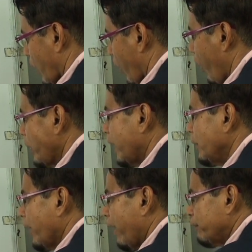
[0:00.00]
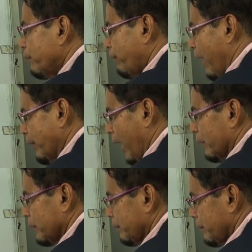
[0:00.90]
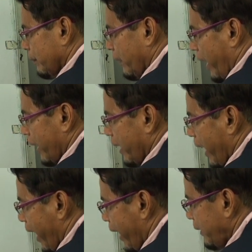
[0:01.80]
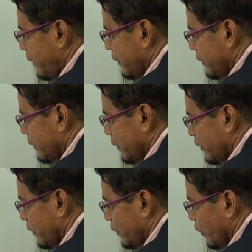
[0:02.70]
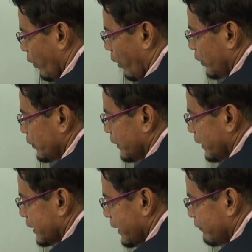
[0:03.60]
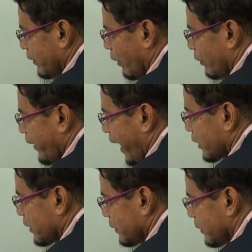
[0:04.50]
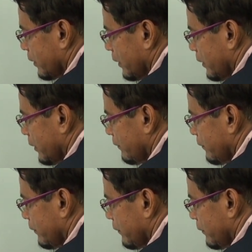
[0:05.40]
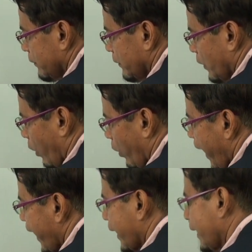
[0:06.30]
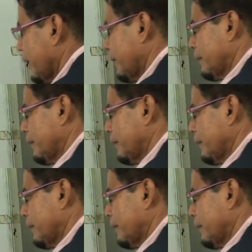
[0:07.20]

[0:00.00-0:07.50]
All that you have found out, and then you go on to the next level of action or act.